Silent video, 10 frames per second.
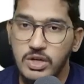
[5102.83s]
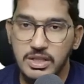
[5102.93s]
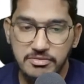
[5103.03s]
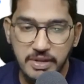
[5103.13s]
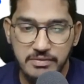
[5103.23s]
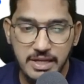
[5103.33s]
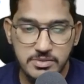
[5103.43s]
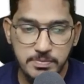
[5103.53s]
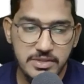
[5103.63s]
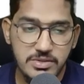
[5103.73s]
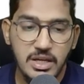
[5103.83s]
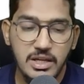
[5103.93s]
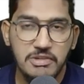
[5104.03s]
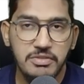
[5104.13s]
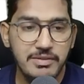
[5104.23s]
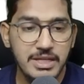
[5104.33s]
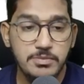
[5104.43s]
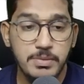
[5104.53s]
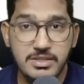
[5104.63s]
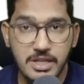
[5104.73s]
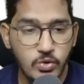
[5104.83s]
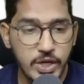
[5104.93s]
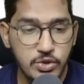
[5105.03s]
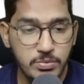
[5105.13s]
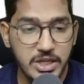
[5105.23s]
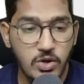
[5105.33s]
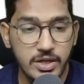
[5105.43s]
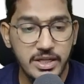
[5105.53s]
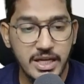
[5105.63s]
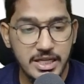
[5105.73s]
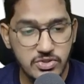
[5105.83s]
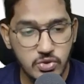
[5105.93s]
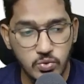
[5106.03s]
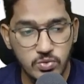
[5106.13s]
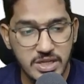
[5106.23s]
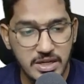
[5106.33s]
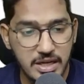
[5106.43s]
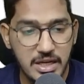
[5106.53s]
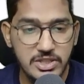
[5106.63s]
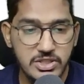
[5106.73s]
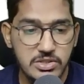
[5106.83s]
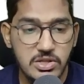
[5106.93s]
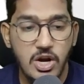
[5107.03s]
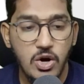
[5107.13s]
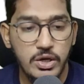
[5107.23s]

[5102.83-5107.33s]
What are the 5 aspects? The 5 aspects are going to be audit against rules and regulations,